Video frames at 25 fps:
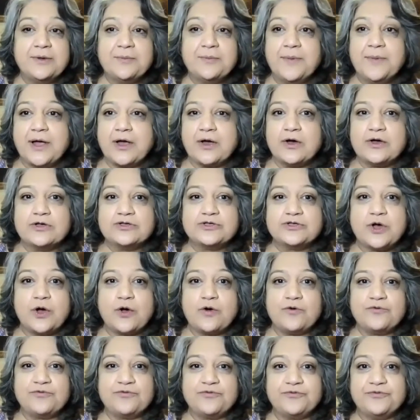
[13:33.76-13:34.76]
because
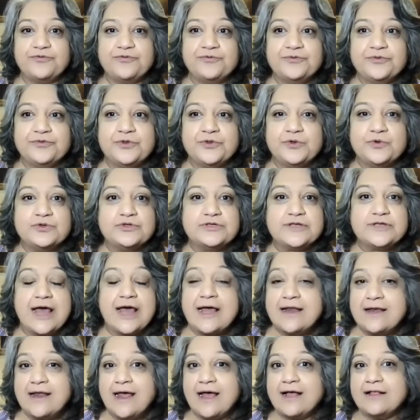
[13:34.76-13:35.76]
of those
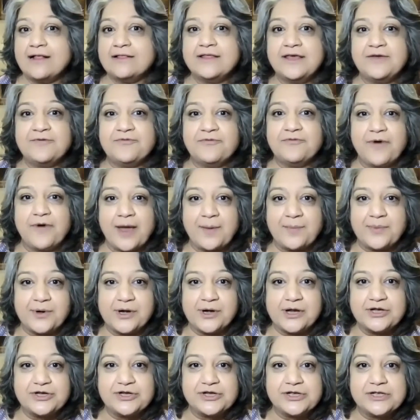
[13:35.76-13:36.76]
unhealthy
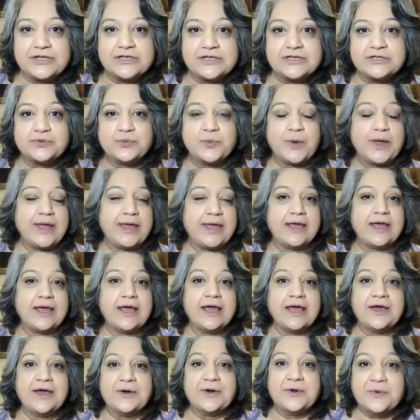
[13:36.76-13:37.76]
vibrations we
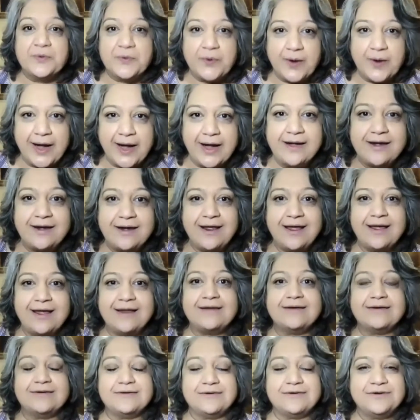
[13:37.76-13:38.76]

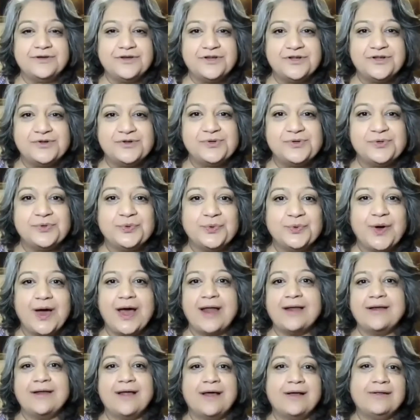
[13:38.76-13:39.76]
radiate due to
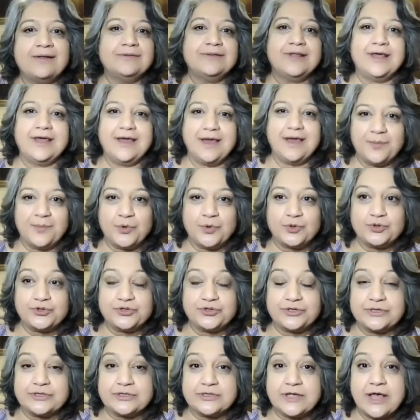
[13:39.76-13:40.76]
unhealthy
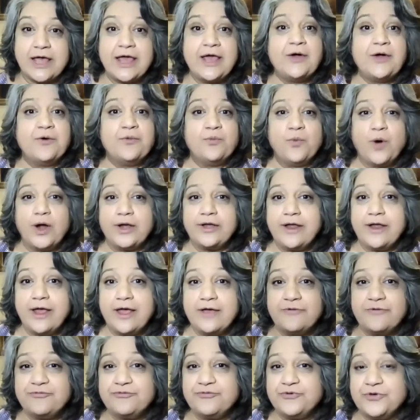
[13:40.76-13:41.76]
emotions. What
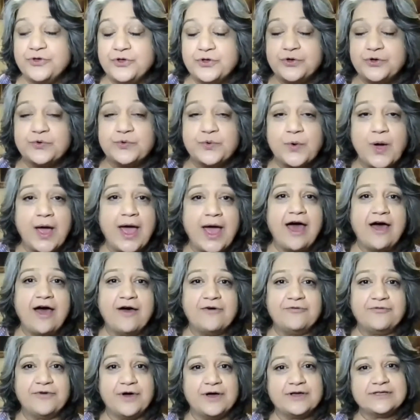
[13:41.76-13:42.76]
if you
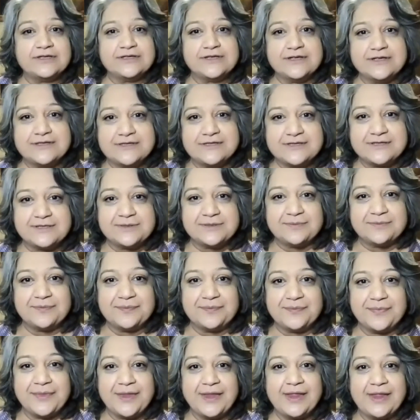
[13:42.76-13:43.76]
have a
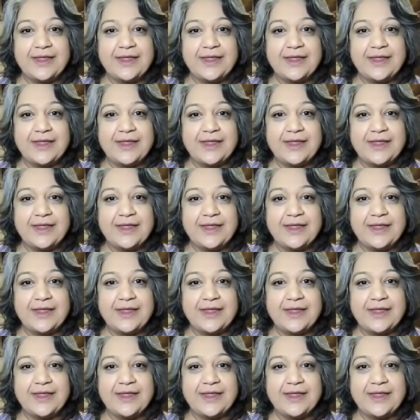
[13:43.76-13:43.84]
system